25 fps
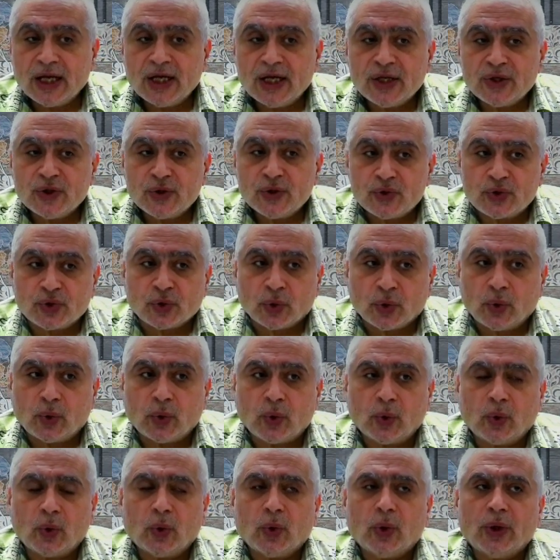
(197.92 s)
So
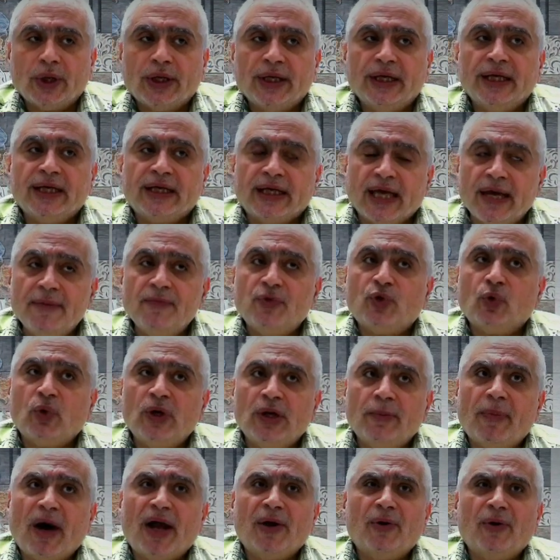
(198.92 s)
he came to
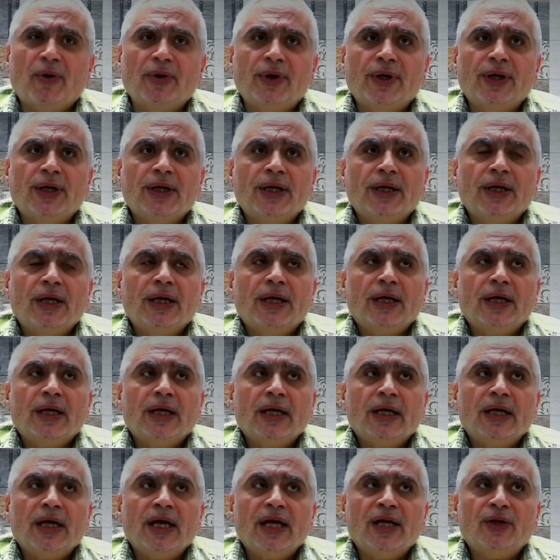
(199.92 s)
Lebanon
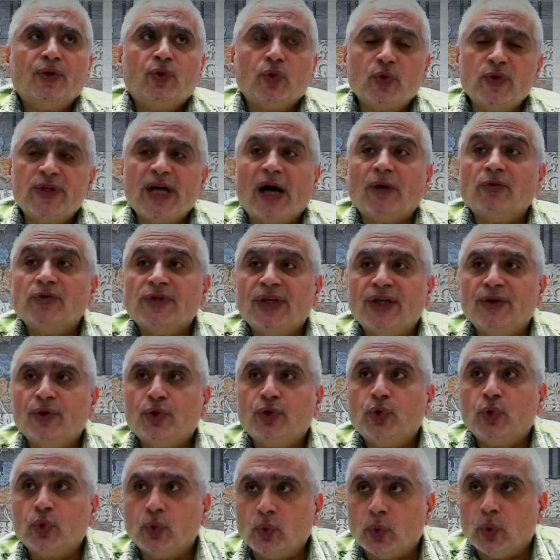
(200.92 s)
in
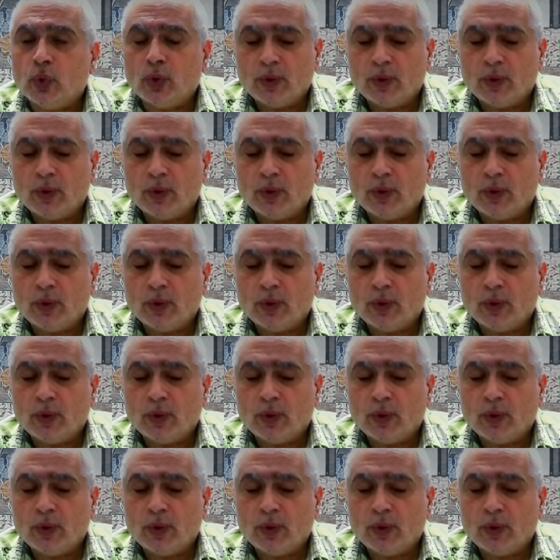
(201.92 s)
2002.